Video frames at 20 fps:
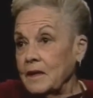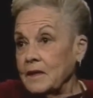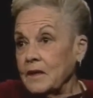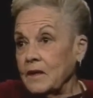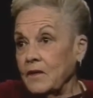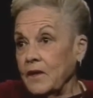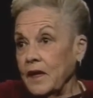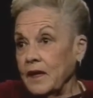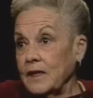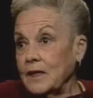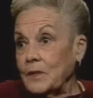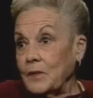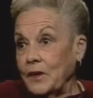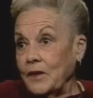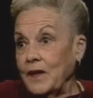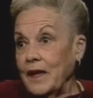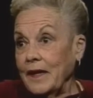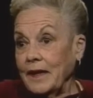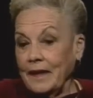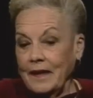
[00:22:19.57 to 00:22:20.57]
So that's where
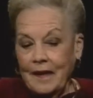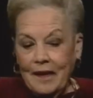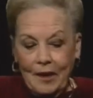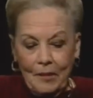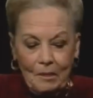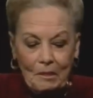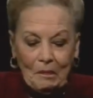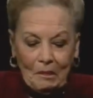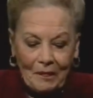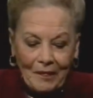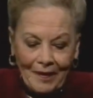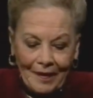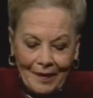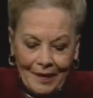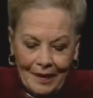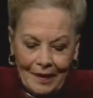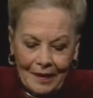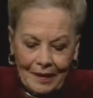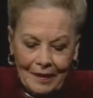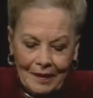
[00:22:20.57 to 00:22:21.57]
that came.
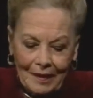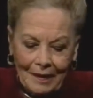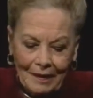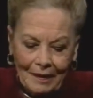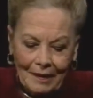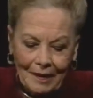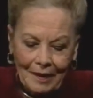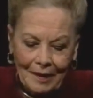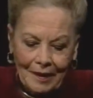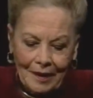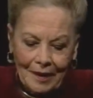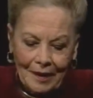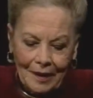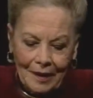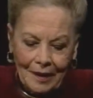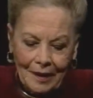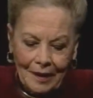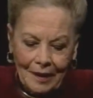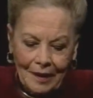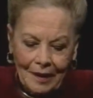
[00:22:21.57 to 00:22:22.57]
And how did
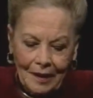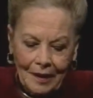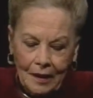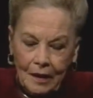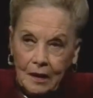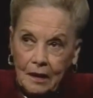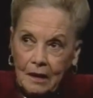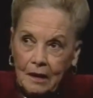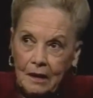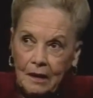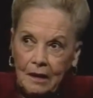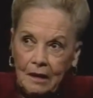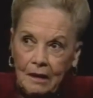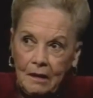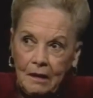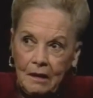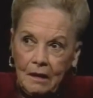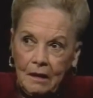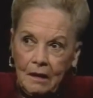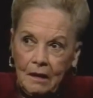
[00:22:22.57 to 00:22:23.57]
you get to Iowa
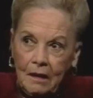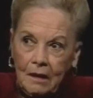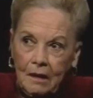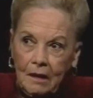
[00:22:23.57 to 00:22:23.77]
City?